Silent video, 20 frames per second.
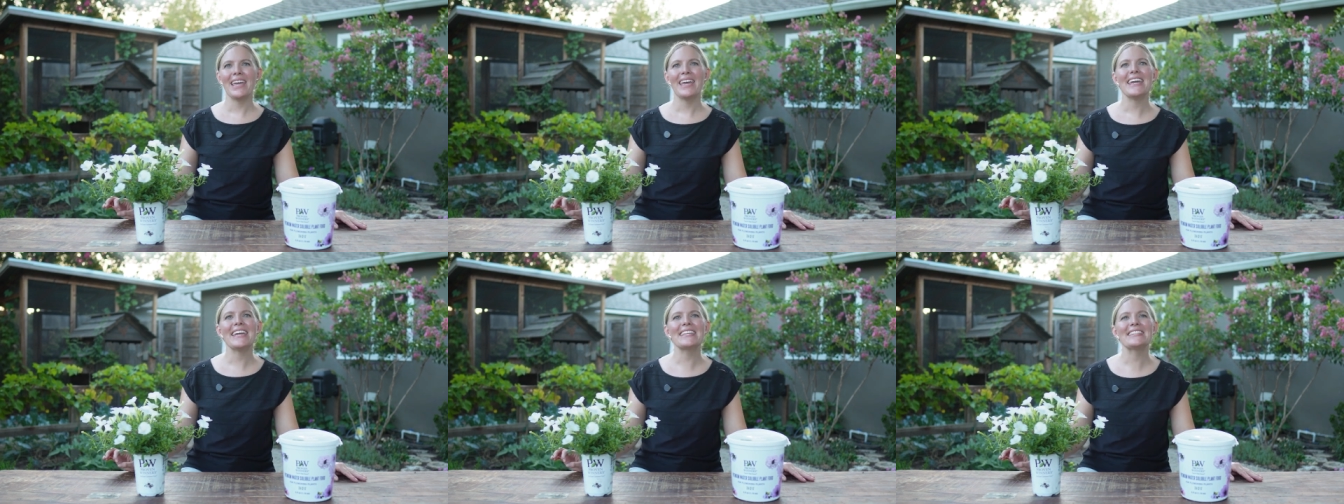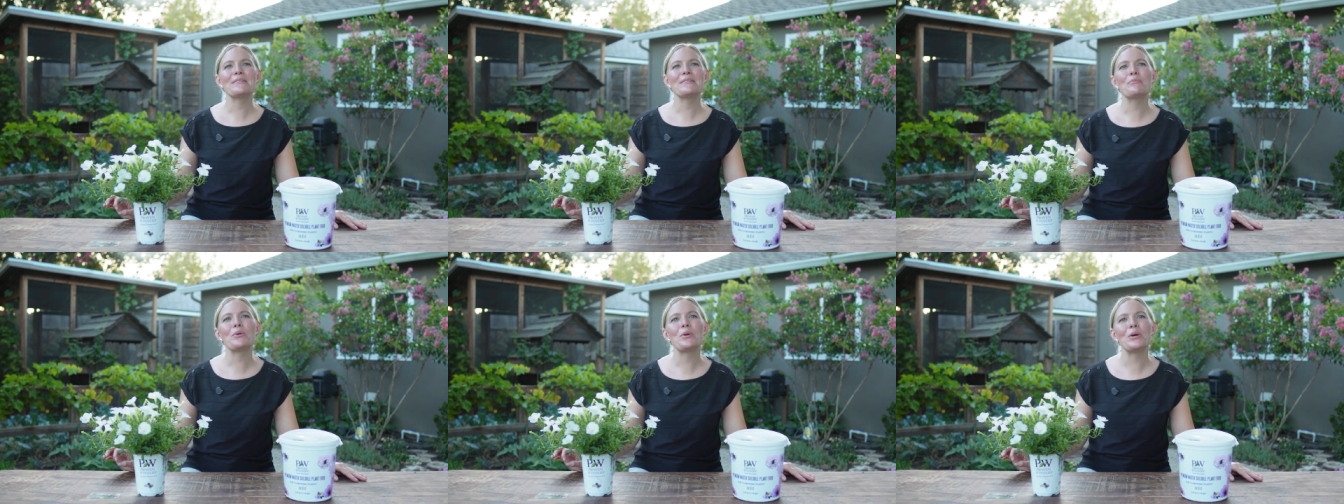
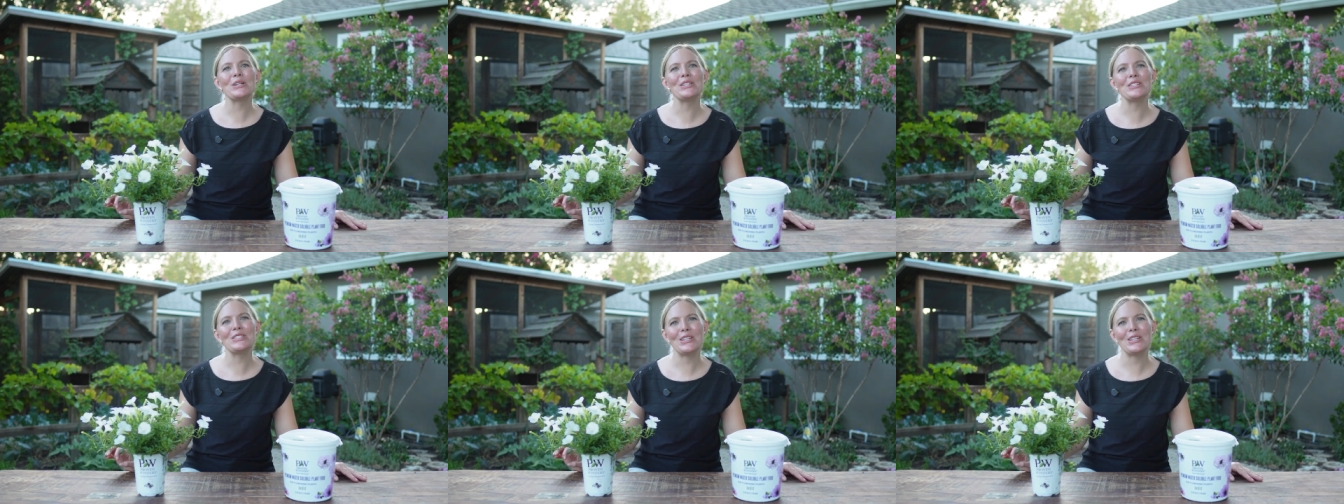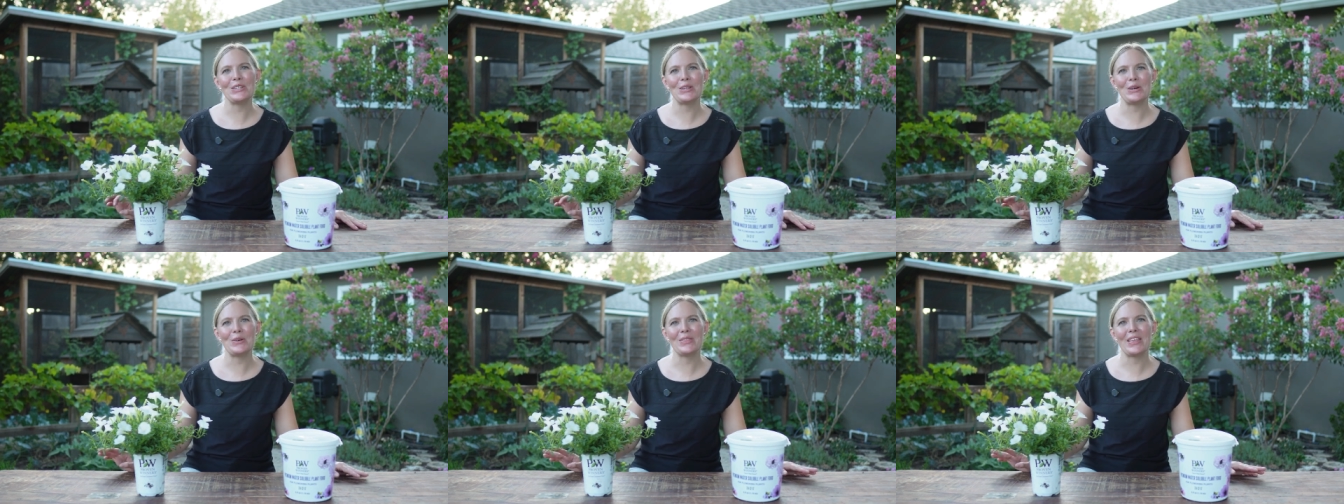It's important to
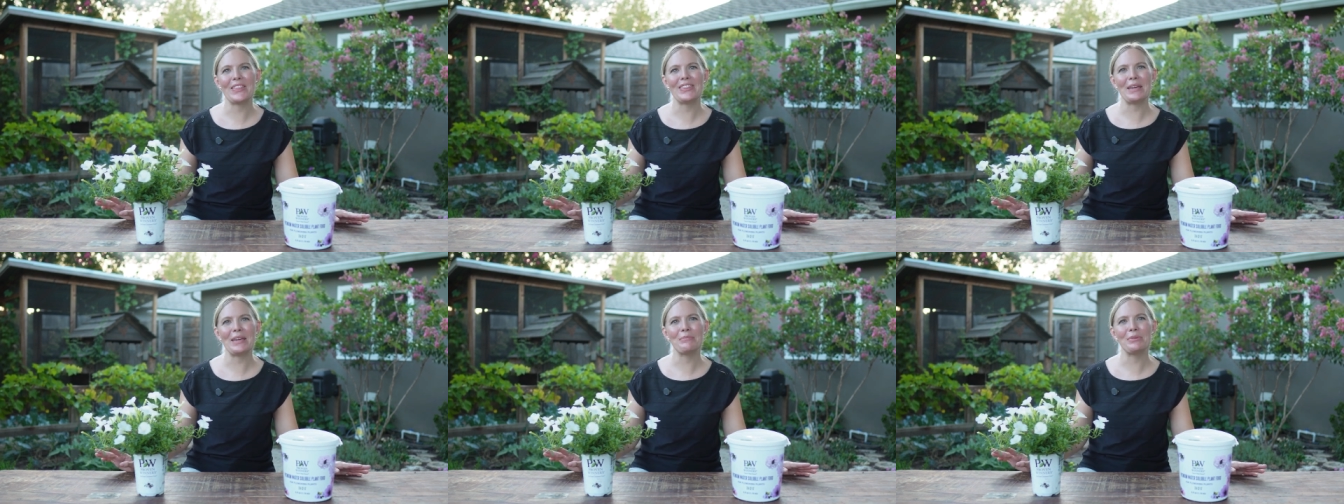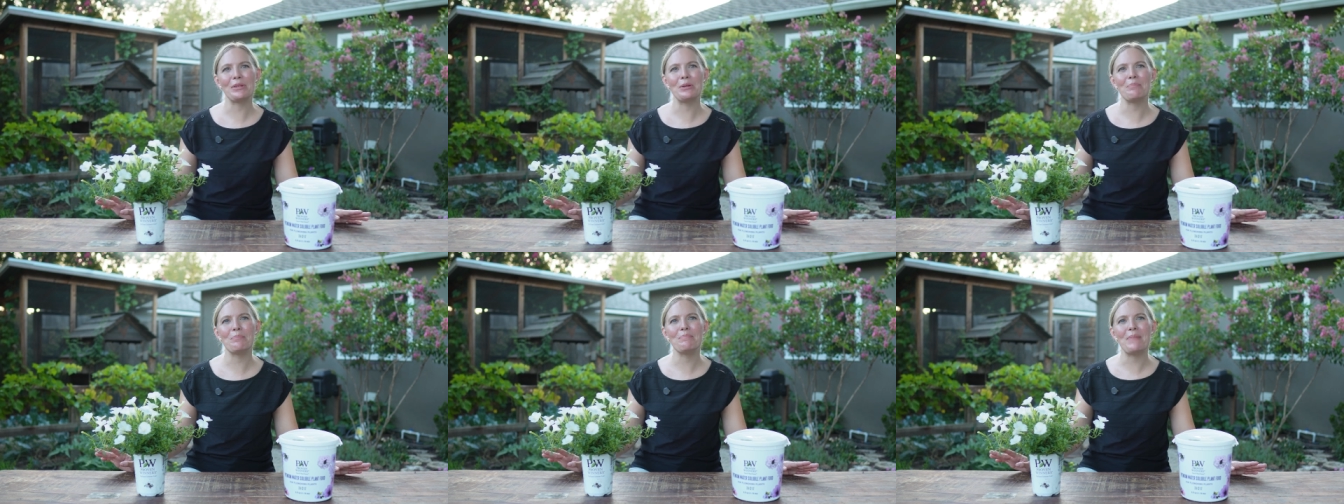note that they
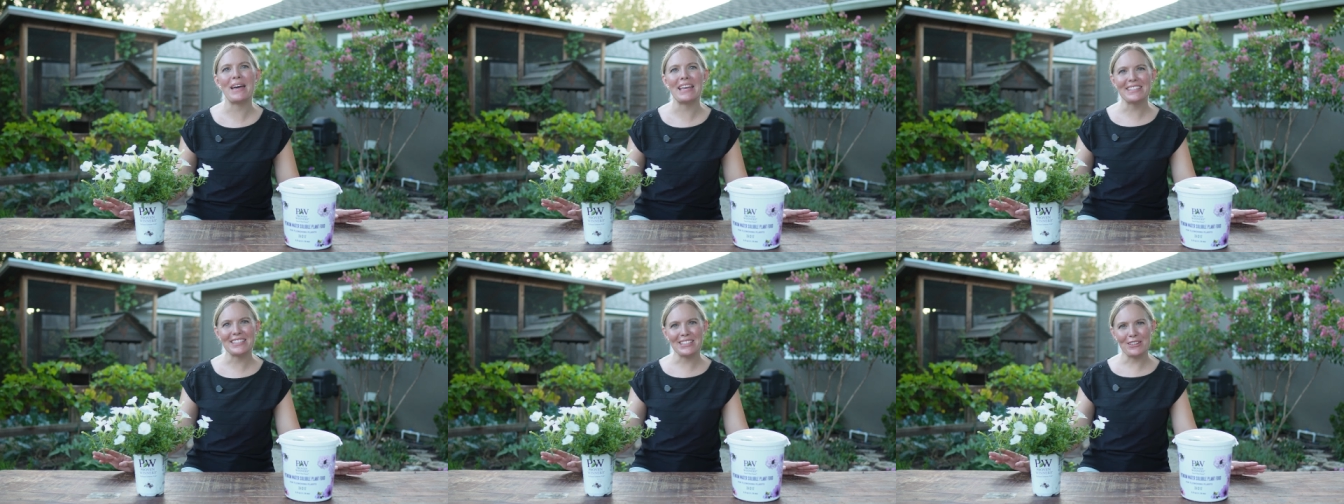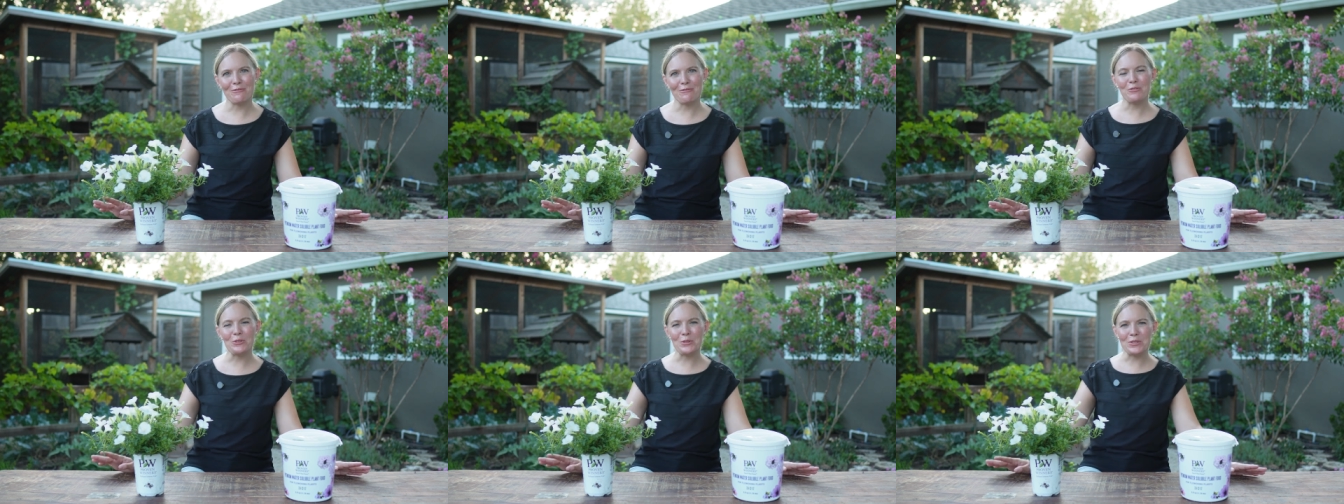bloom best
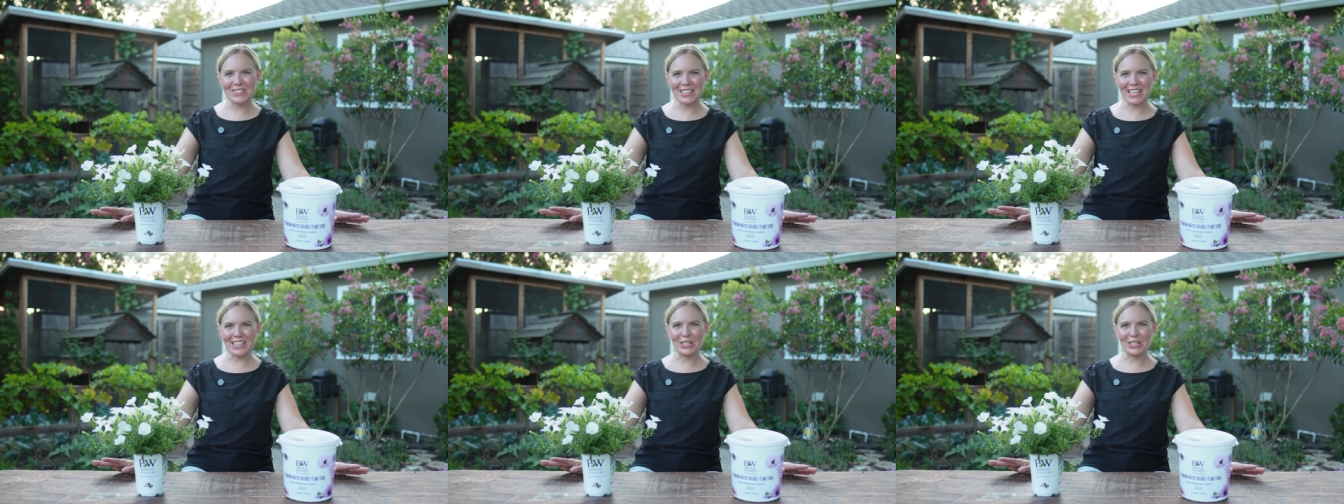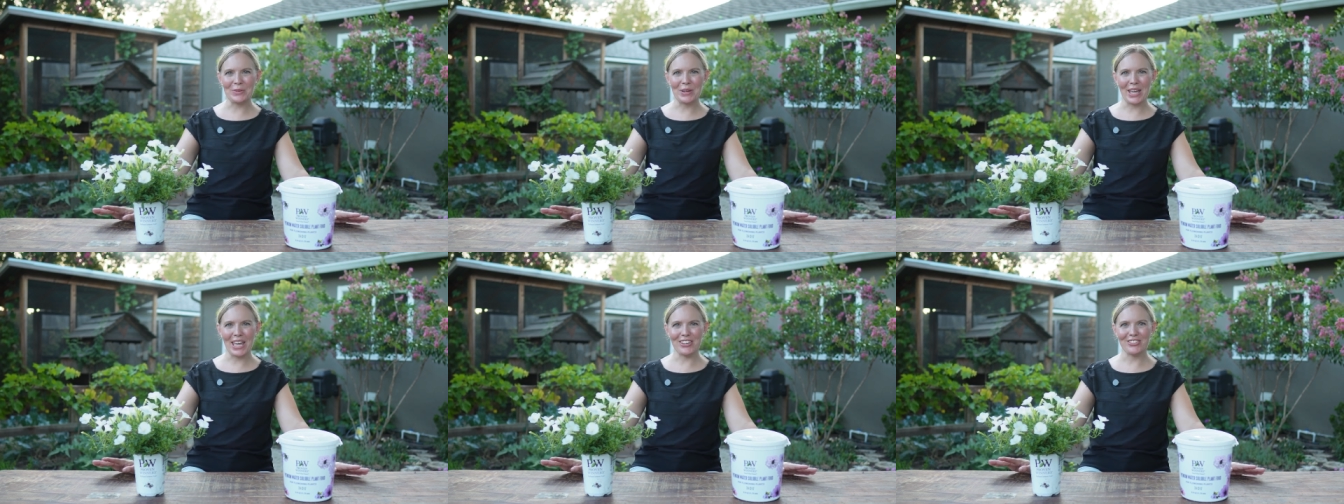in full sun
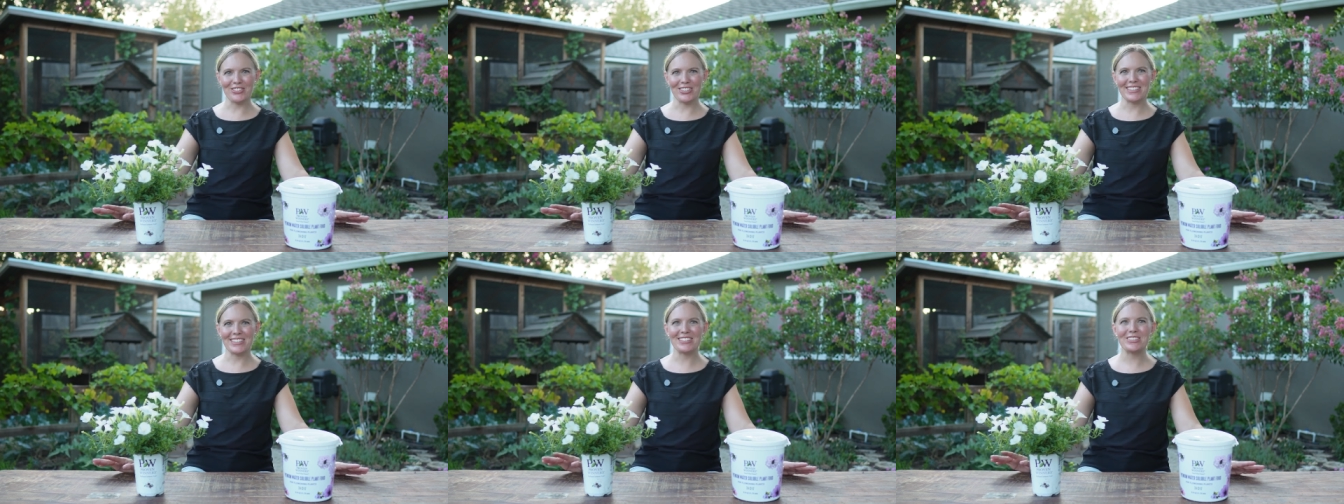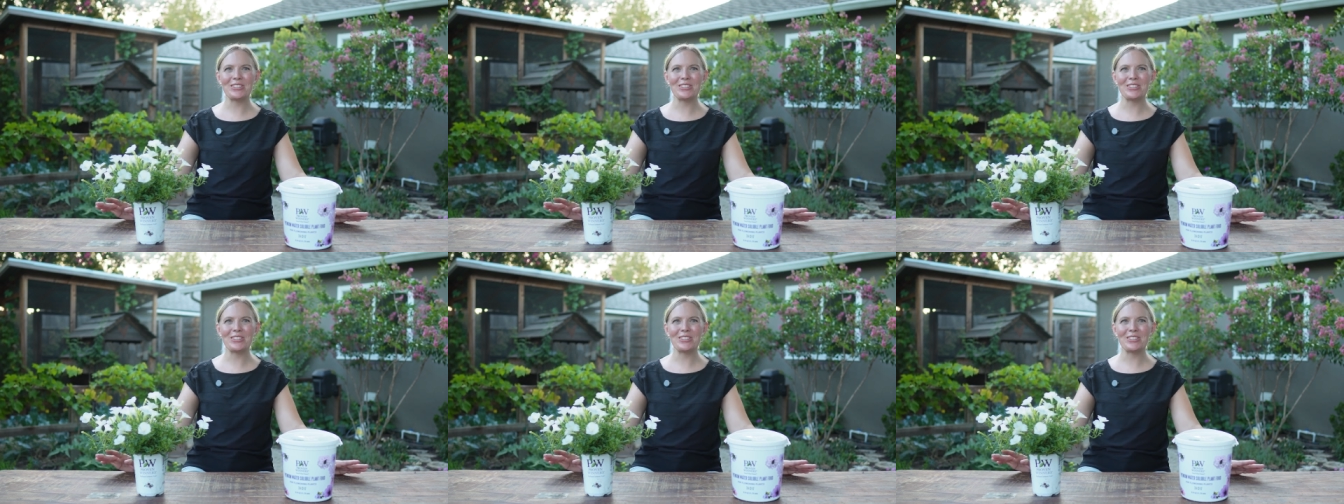locations,